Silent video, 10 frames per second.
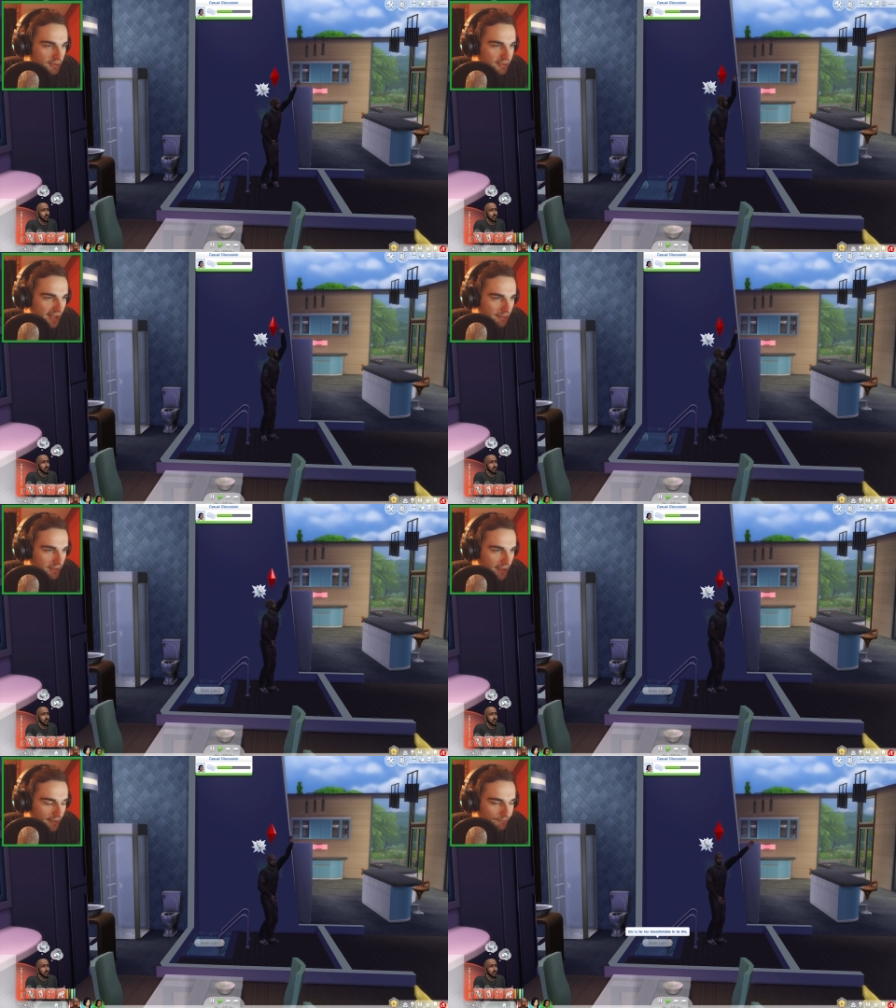Damn
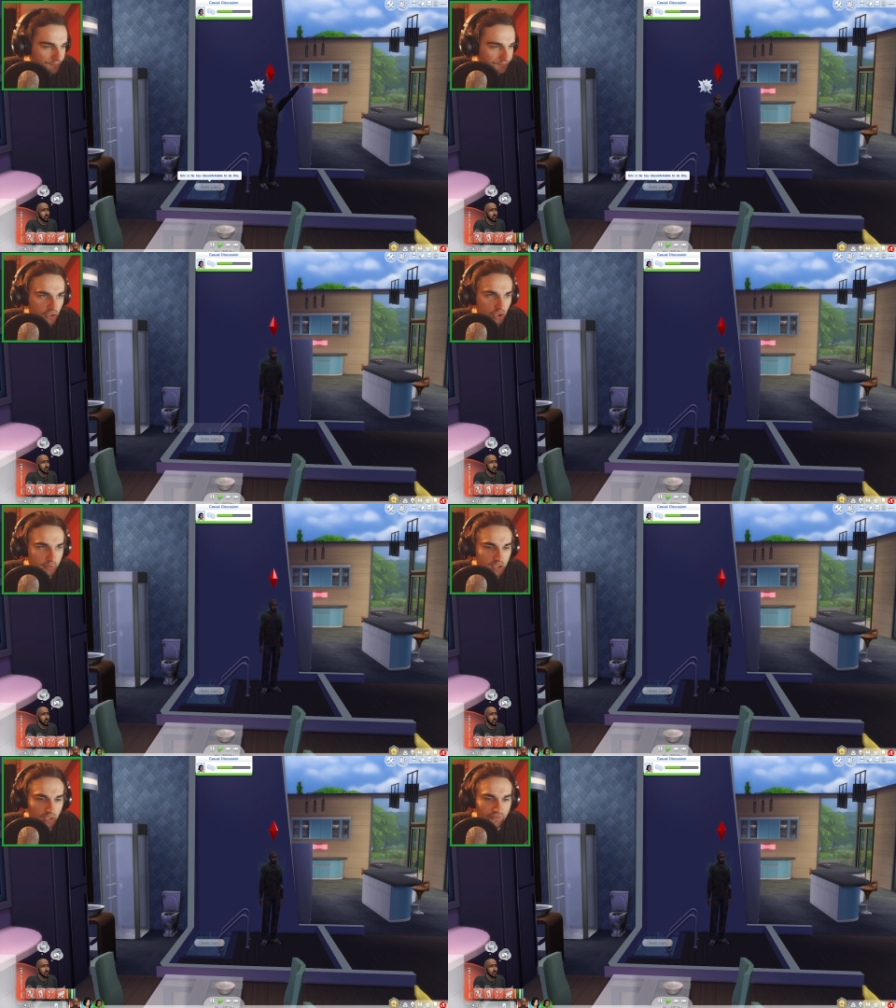it. You've got to
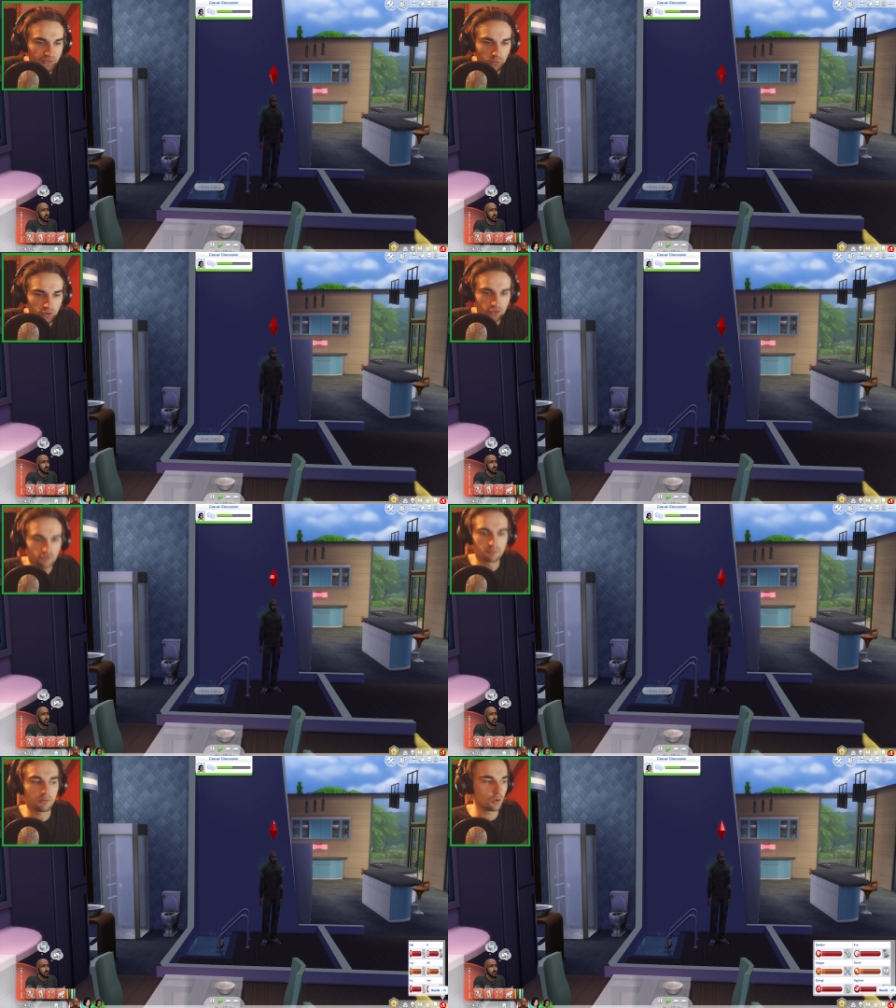be comfortable to
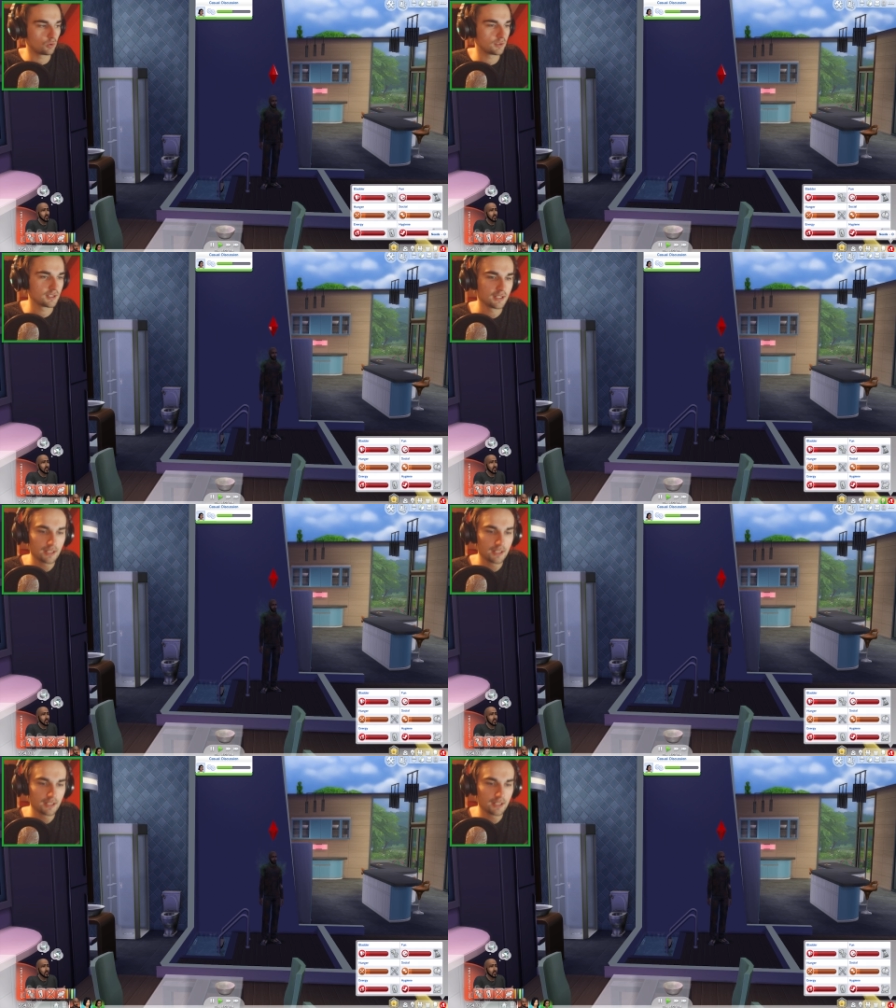use the pool.